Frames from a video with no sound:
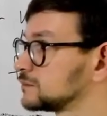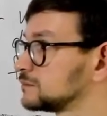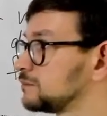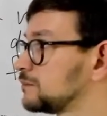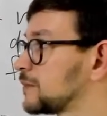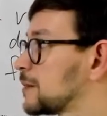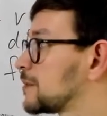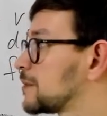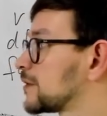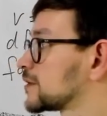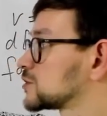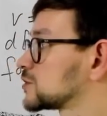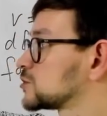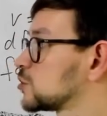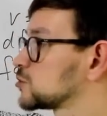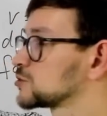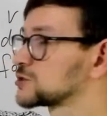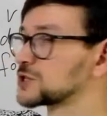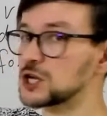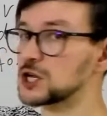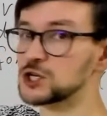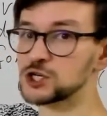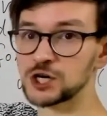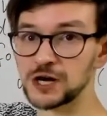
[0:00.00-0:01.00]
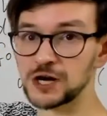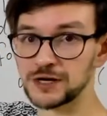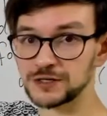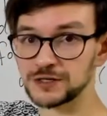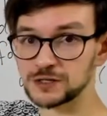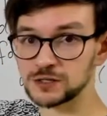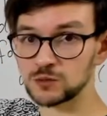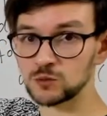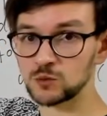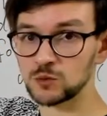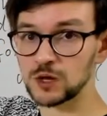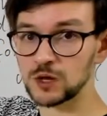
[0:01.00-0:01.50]
Maybe there is no such
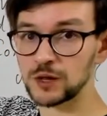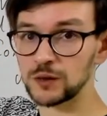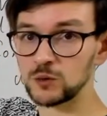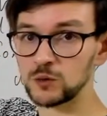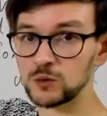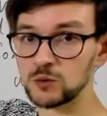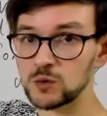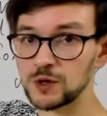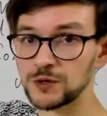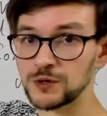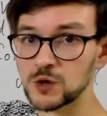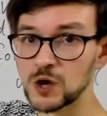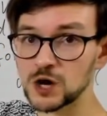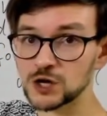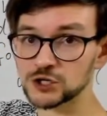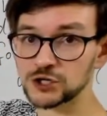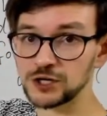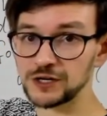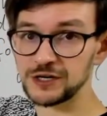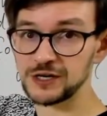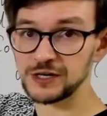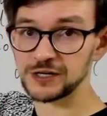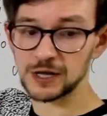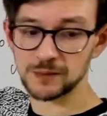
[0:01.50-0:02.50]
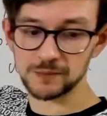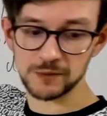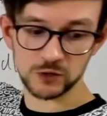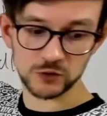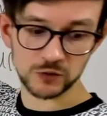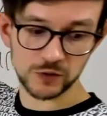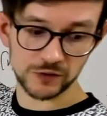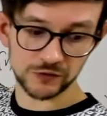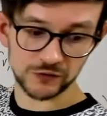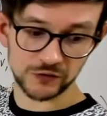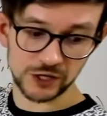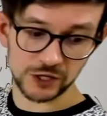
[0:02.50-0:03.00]
case when you actually need
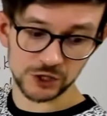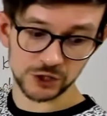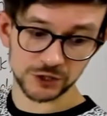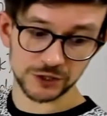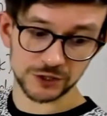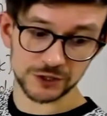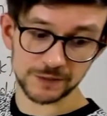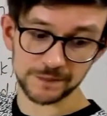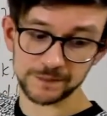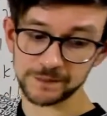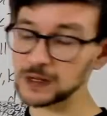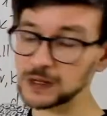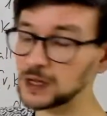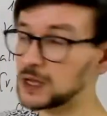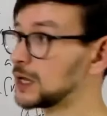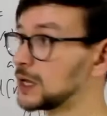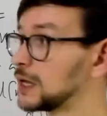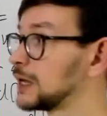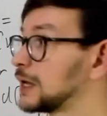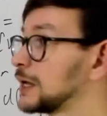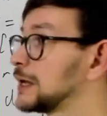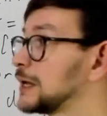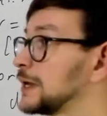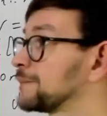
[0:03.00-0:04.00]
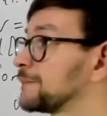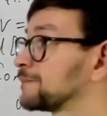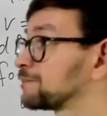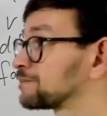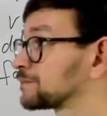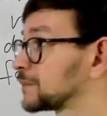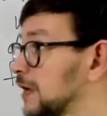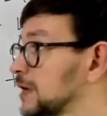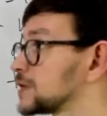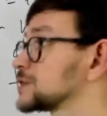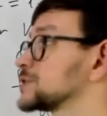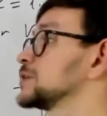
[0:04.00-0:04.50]
n-1 iterations.
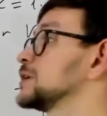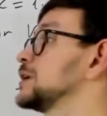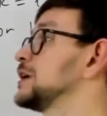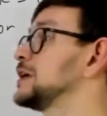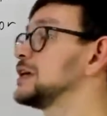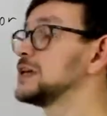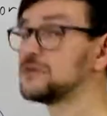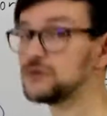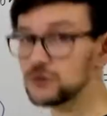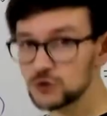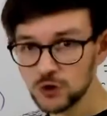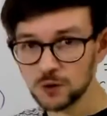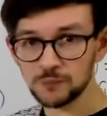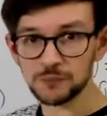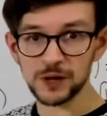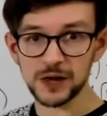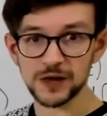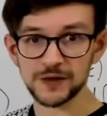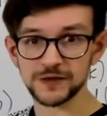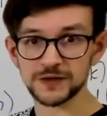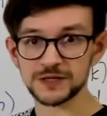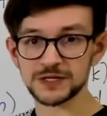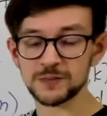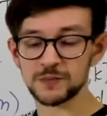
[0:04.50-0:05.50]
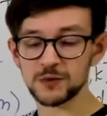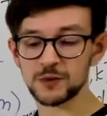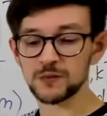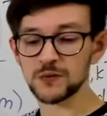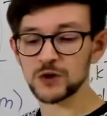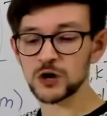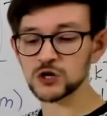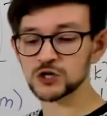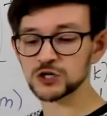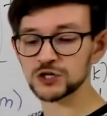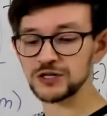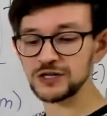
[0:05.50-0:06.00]
Yes, if you apply this
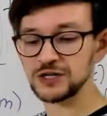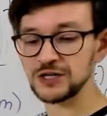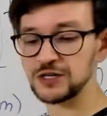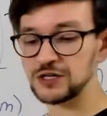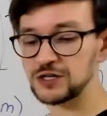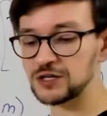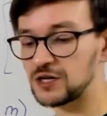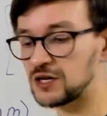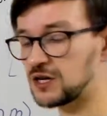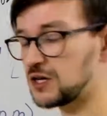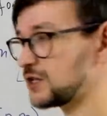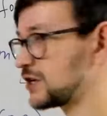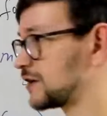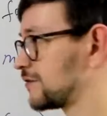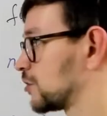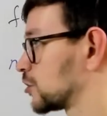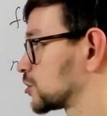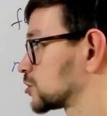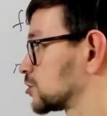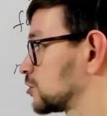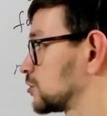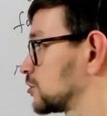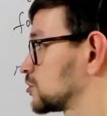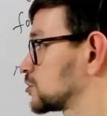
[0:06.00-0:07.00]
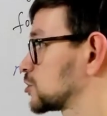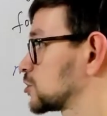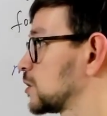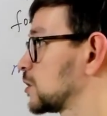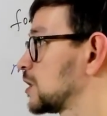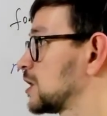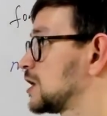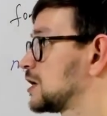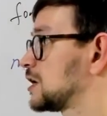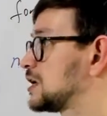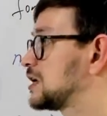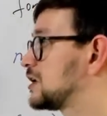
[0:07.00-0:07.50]
operation in reverse order, so
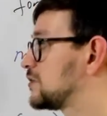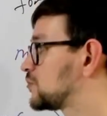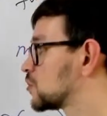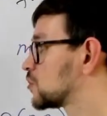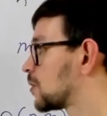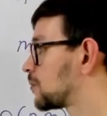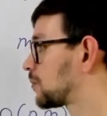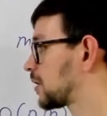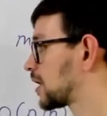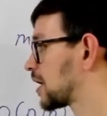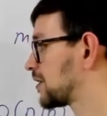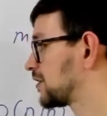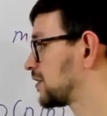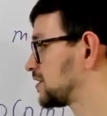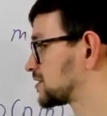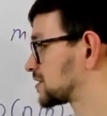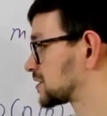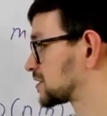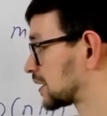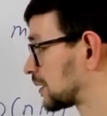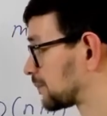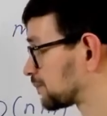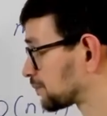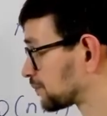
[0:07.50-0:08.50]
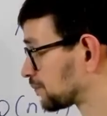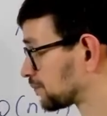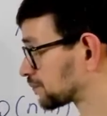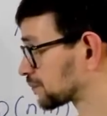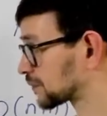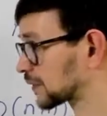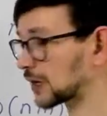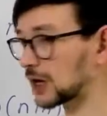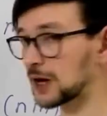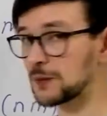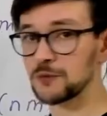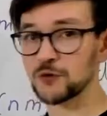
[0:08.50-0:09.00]
if you apply these
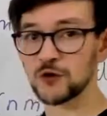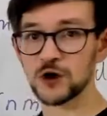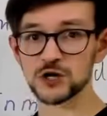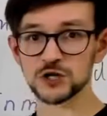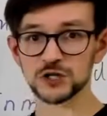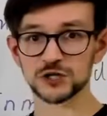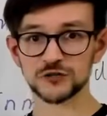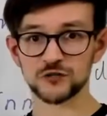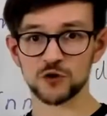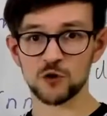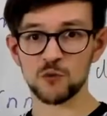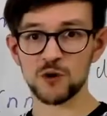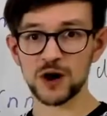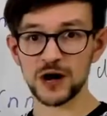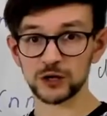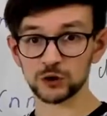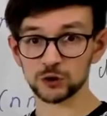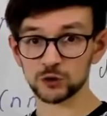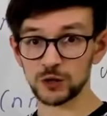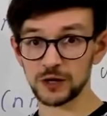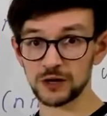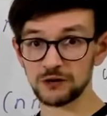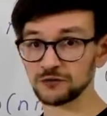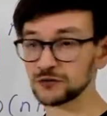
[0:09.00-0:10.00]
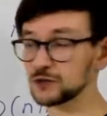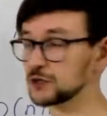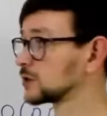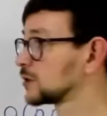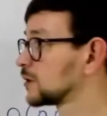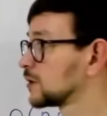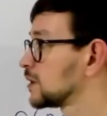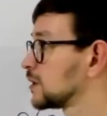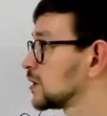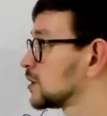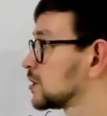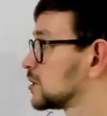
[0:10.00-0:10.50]
operations from right to left,
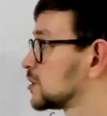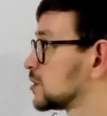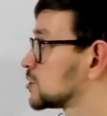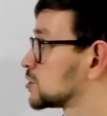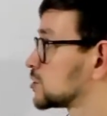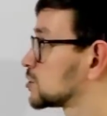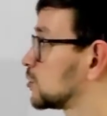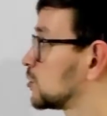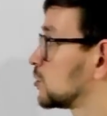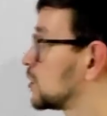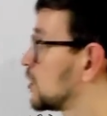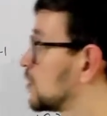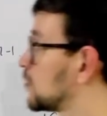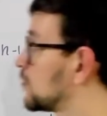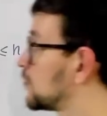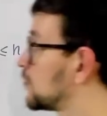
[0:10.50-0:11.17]
so